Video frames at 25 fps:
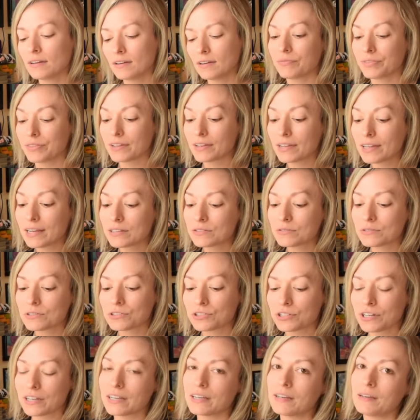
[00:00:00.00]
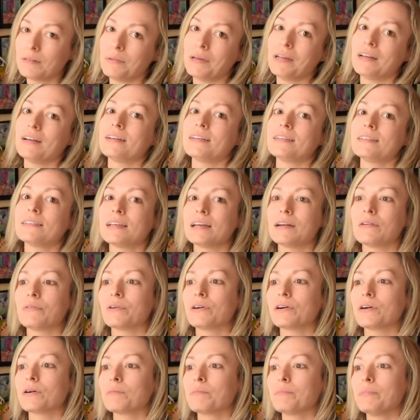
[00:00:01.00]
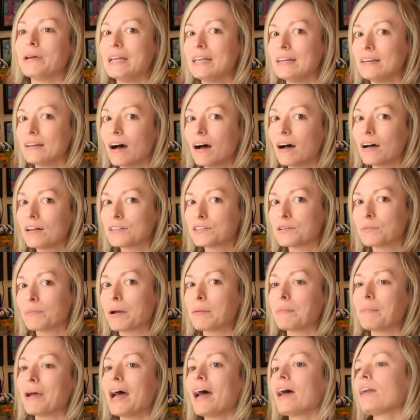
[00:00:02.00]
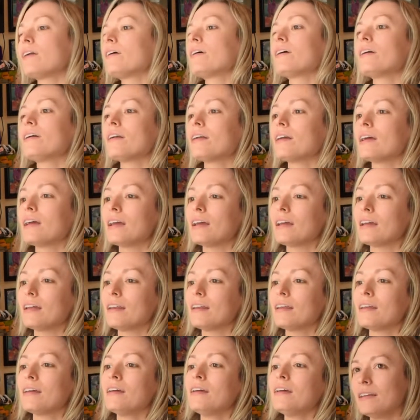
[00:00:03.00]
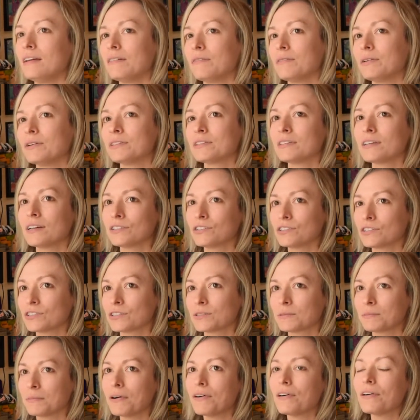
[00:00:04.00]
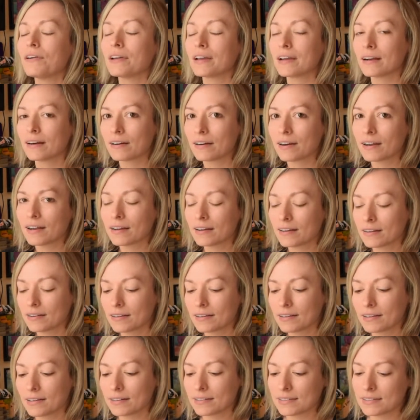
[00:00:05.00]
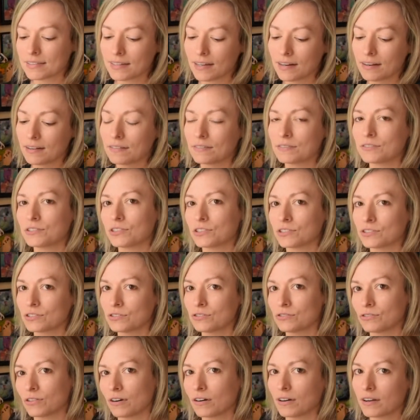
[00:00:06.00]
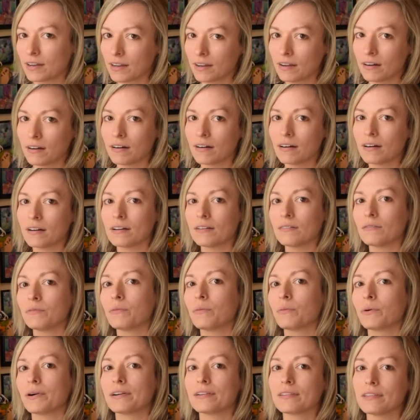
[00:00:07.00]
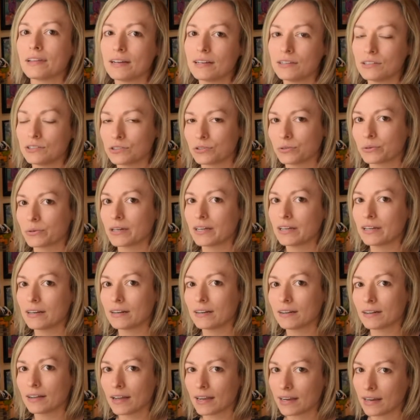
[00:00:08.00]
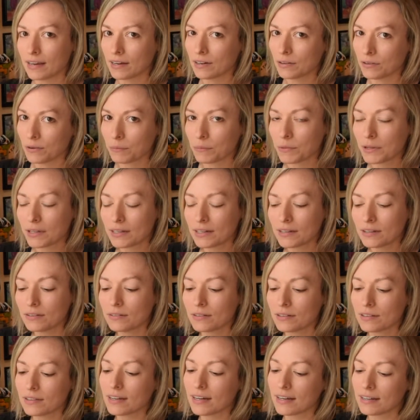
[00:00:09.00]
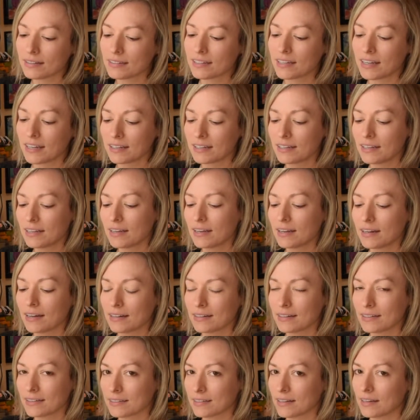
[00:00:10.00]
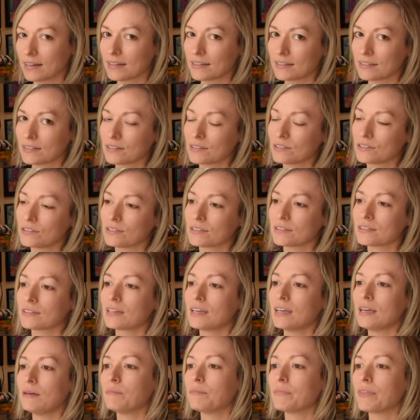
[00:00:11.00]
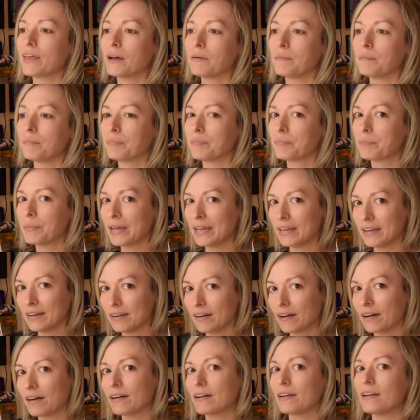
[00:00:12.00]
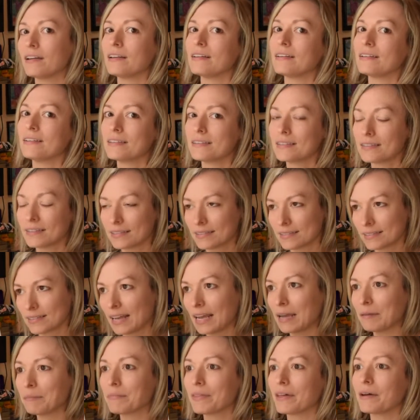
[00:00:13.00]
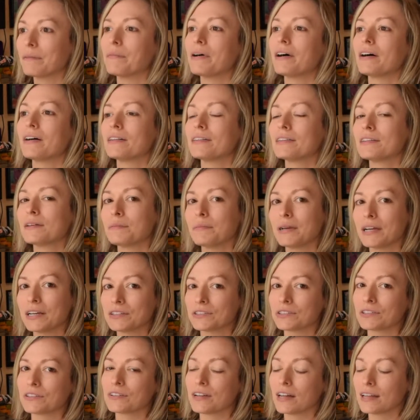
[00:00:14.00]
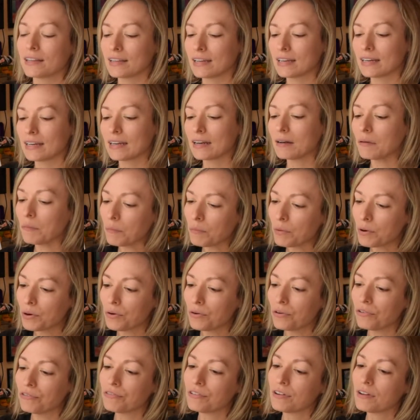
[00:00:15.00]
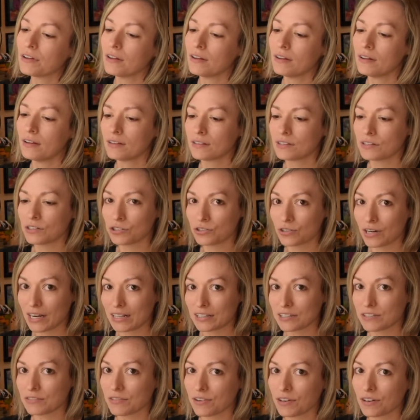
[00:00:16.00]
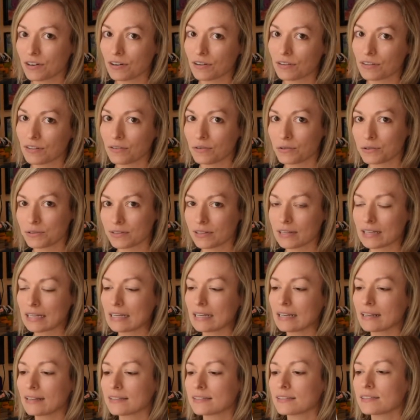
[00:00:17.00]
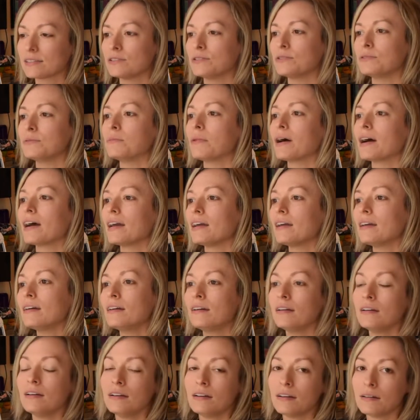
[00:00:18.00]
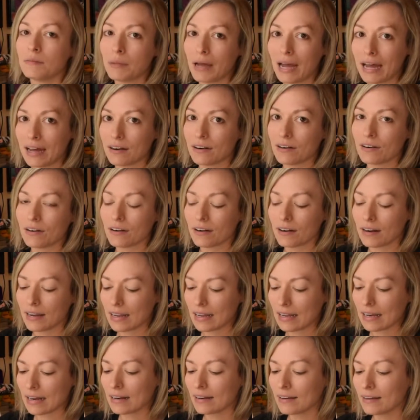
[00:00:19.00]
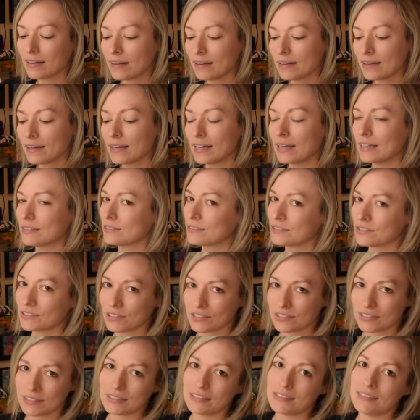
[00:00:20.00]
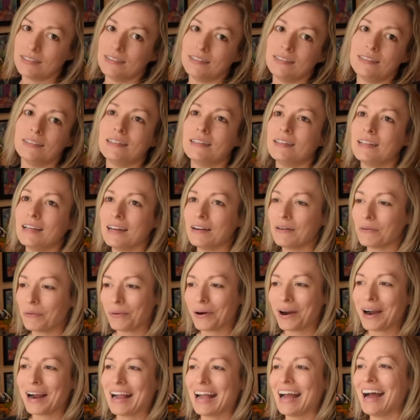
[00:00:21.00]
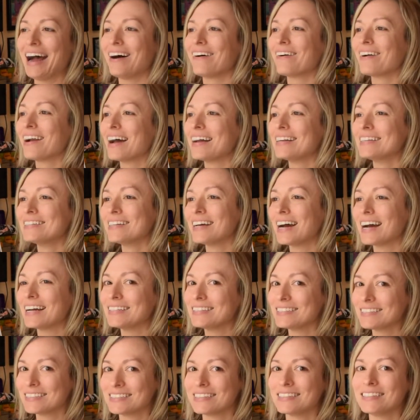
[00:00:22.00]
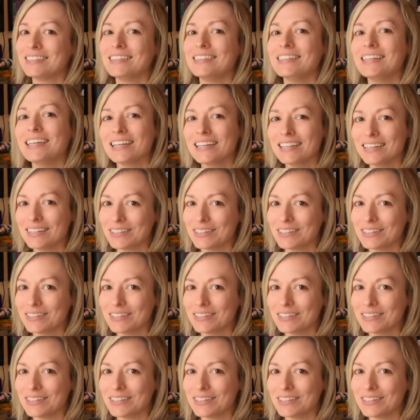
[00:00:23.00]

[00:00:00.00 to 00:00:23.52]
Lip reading: The legs were tricky because they were pinned on to my pattern, and it was such a small area. Instead of just drawing on where they join like I normally do with that technique, I decided to just keep them pinned on and tape them on to make sure that they didn't move to transfer those legs to my pattern, and it just didn't work out. I just didn't